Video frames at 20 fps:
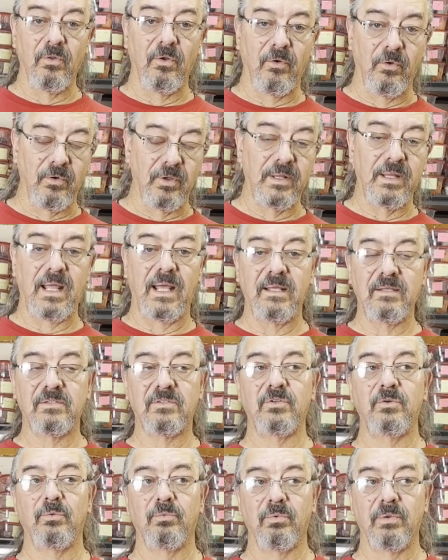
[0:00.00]
along, right? They can
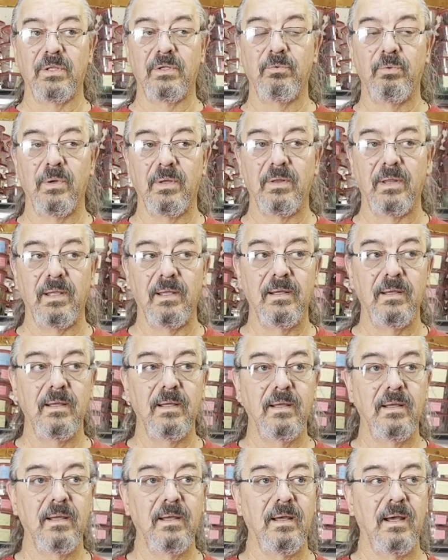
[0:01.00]
scoot really quickly.
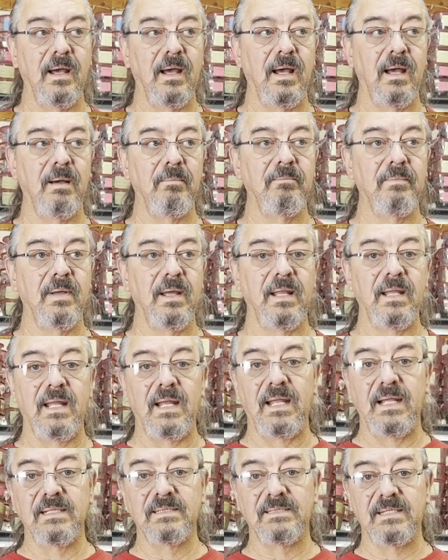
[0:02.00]
The
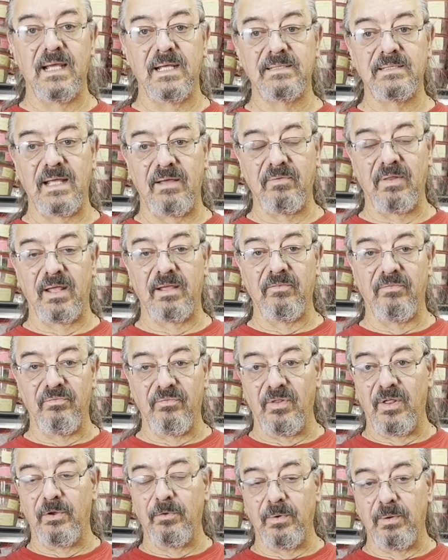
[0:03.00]
insects have like a
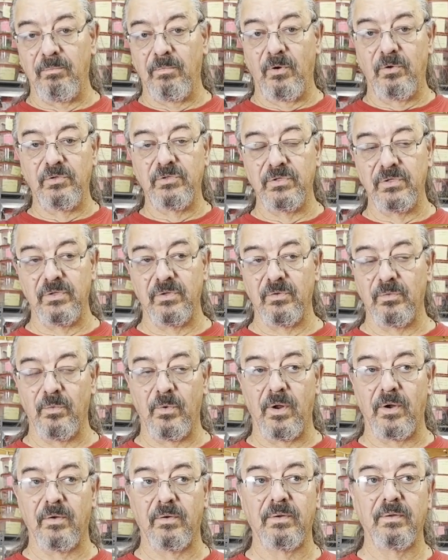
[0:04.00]
fluttering motion in the
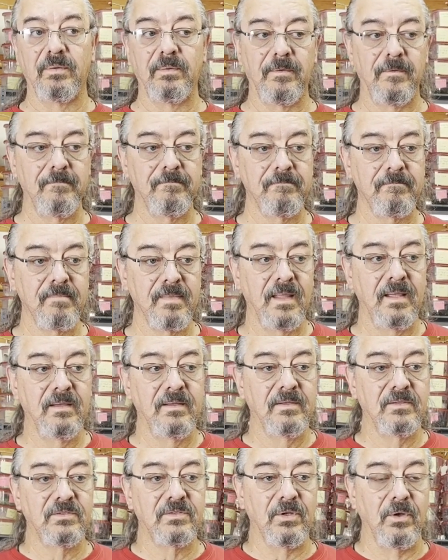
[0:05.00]
water.
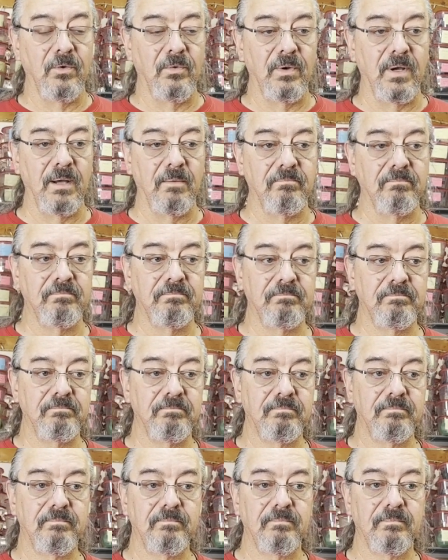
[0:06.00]
So
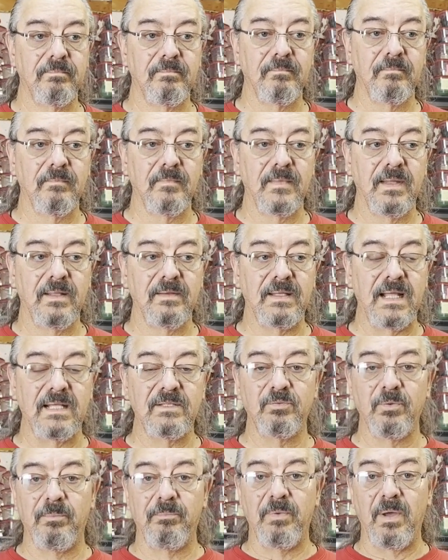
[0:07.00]

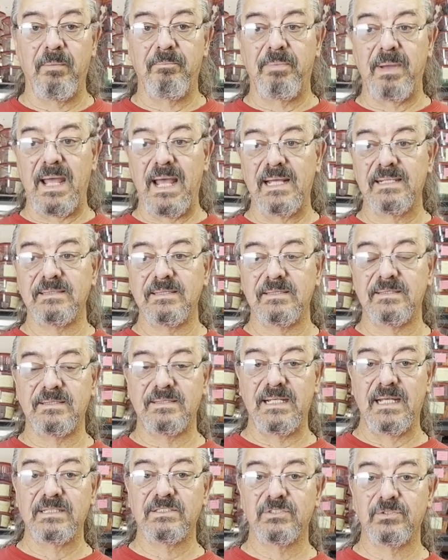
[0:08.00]
that's what a bass's
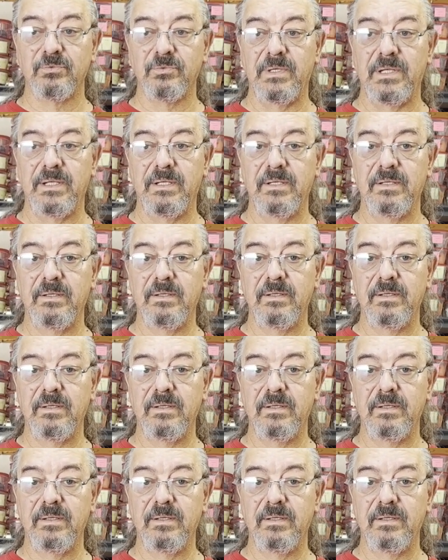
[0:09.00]
sensory